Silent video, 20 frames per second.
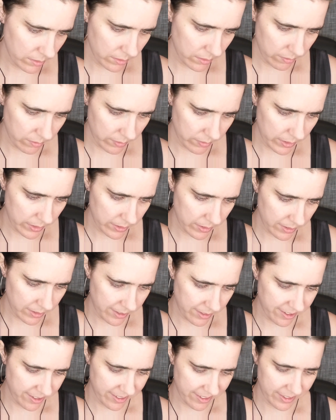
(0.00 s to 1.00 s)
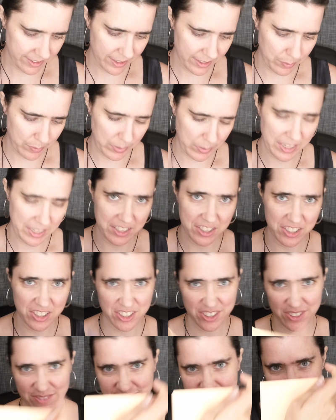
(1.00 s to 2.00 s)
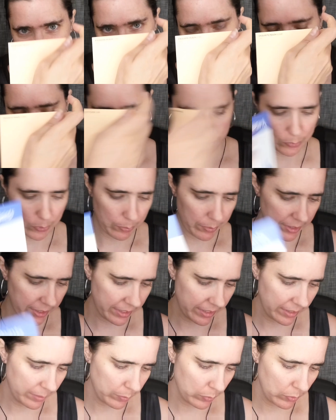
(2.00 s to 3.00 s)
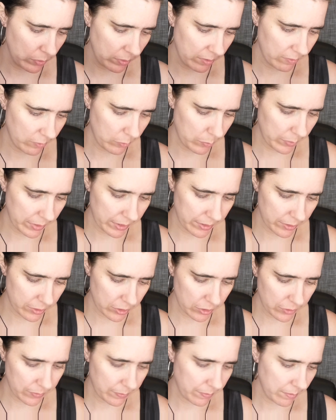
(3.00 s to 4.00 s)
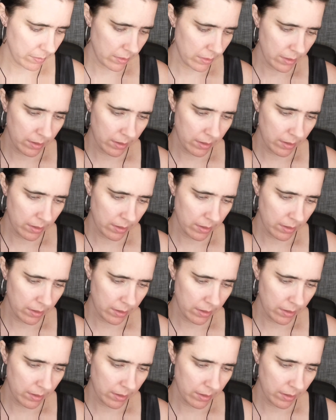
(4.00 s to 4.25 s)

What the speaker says: And the rest here, see peach. Probably get a little peach.